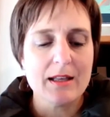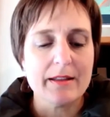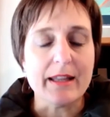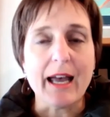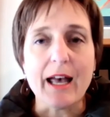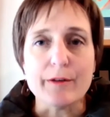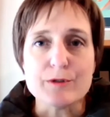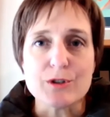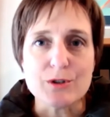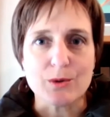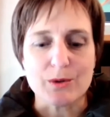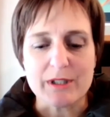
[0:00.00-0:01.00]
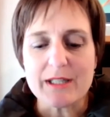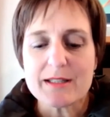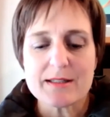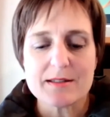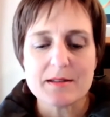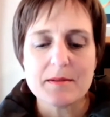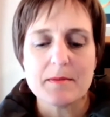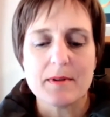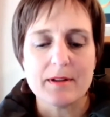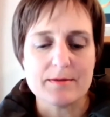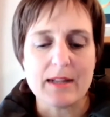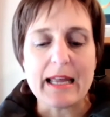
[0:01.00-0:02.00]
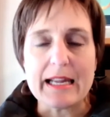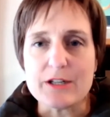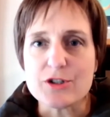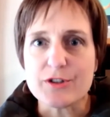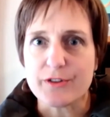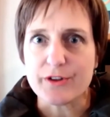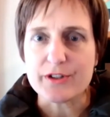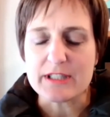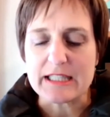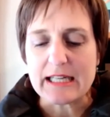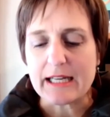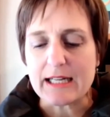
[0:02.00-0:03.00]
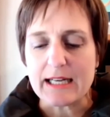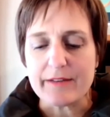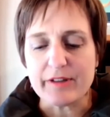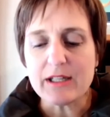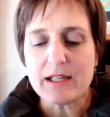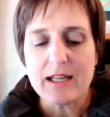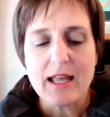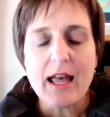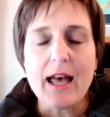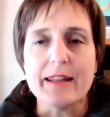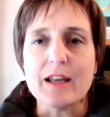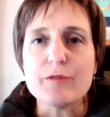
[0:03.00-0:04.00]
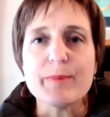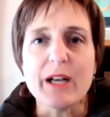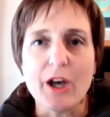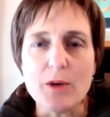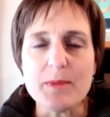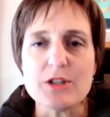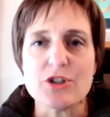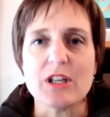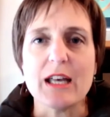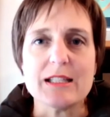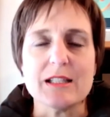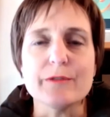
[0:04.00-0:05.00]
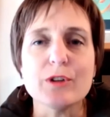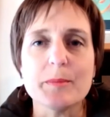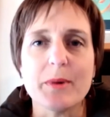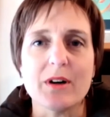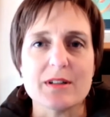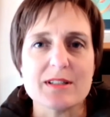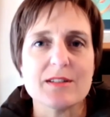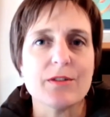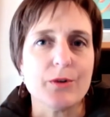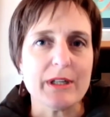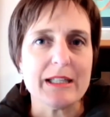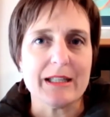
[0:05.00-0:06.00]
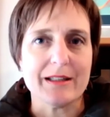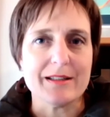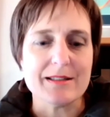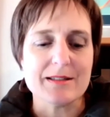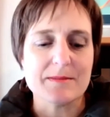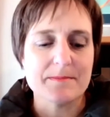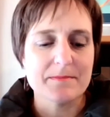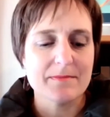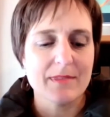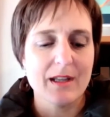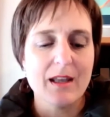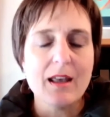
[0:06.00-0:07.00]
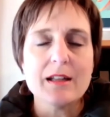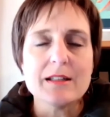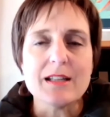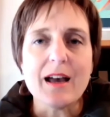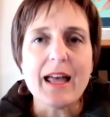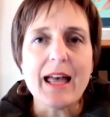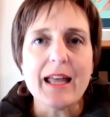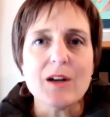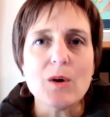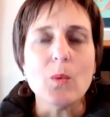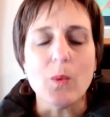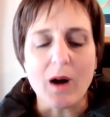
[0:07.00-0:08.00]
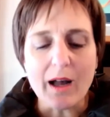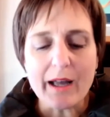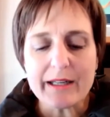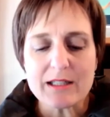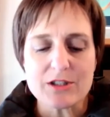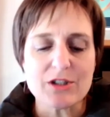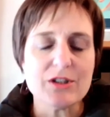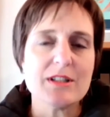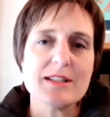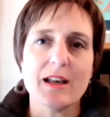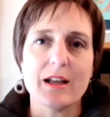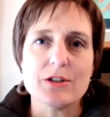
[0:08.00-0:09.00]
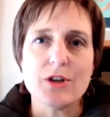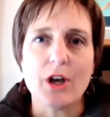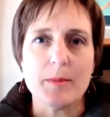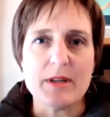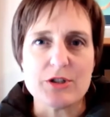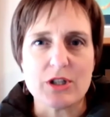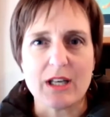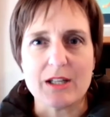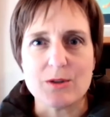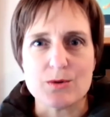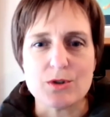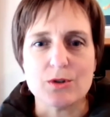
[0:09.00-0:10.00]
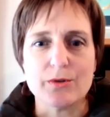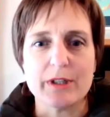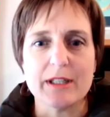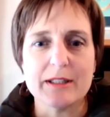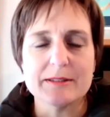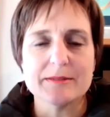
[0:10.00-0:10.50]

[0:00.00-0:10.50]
They have two daughters, aged 13 and 11, and they've been home educating for the past 3 years. Diane, why did you decide to home educate your children?